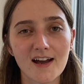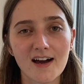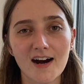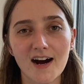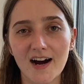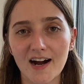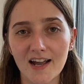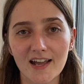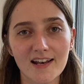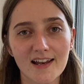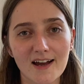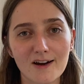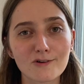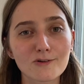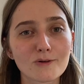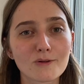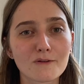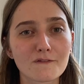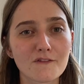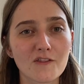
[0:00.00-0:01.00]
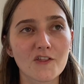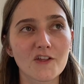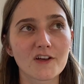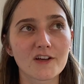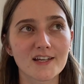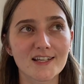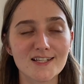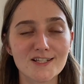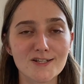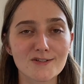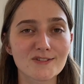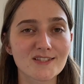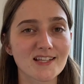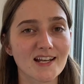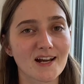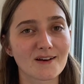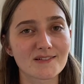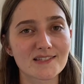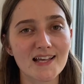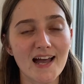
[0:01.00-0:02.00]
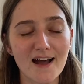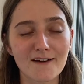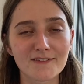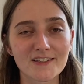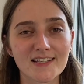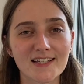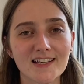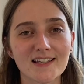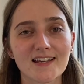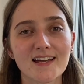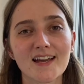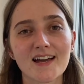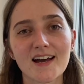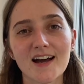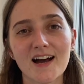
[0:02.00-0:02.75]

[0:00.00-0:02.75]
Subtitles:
iron out all of the issues that I was having